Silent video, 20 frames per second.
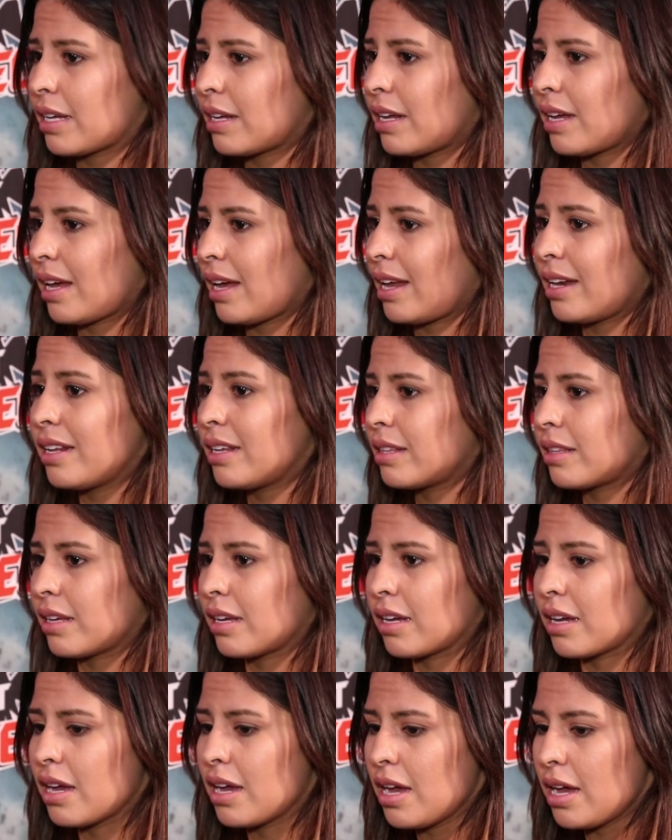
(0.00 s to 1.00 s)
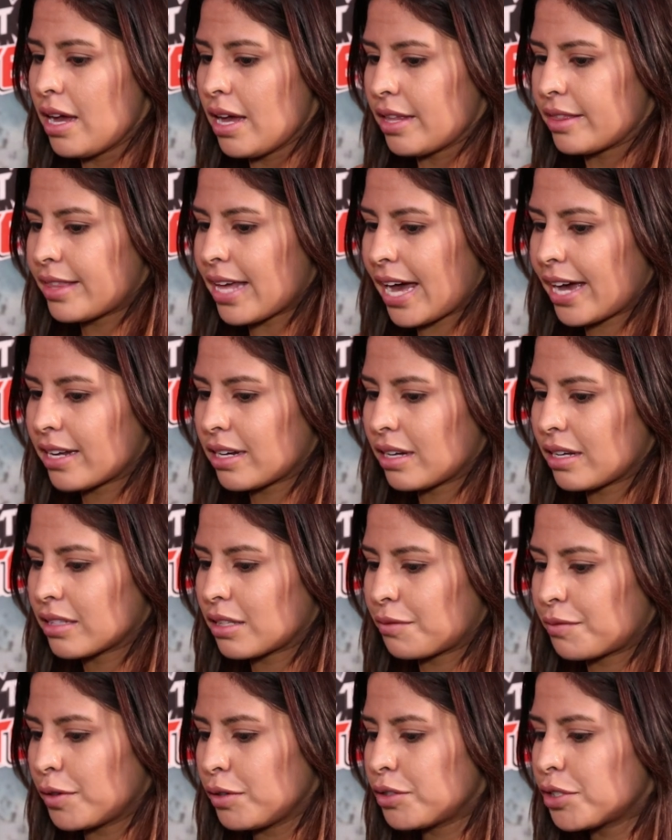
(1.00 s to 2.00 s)
anything, that uh,
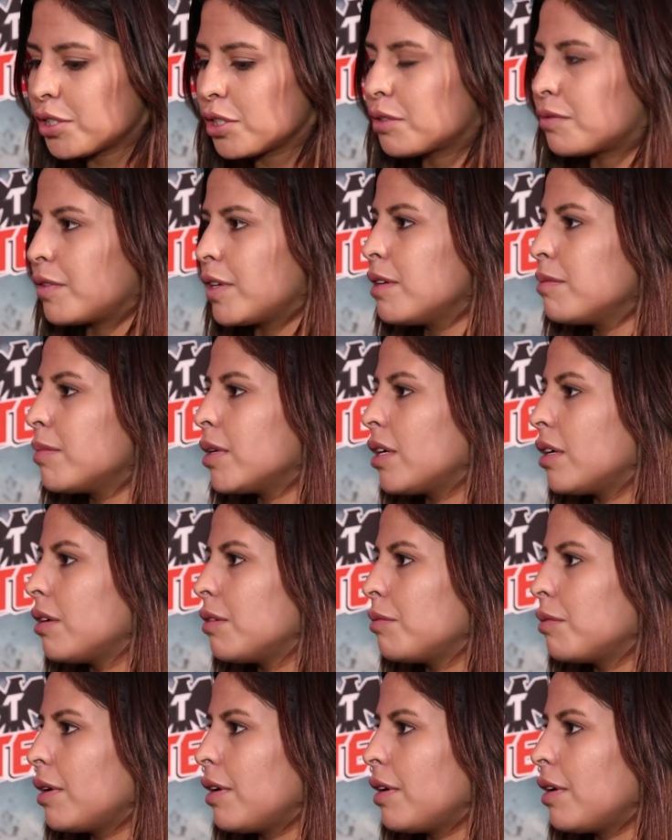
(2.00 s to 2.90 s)
the future's female.